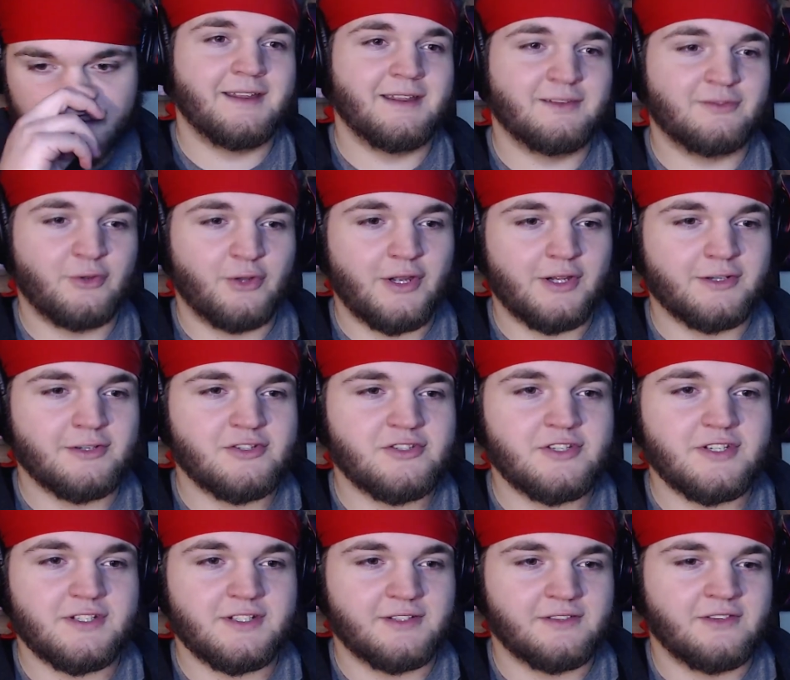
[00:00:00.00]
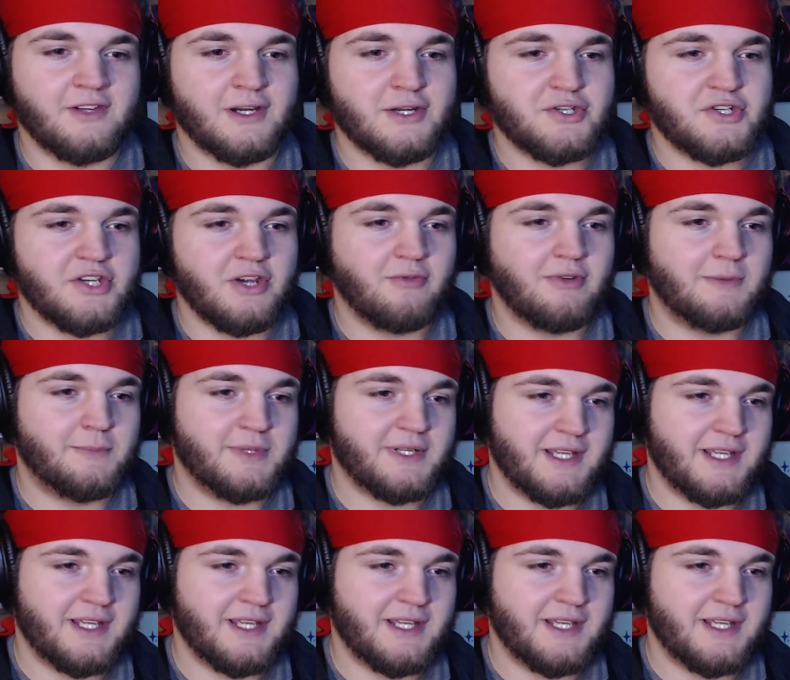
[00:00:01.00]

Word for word: As long as she does not show up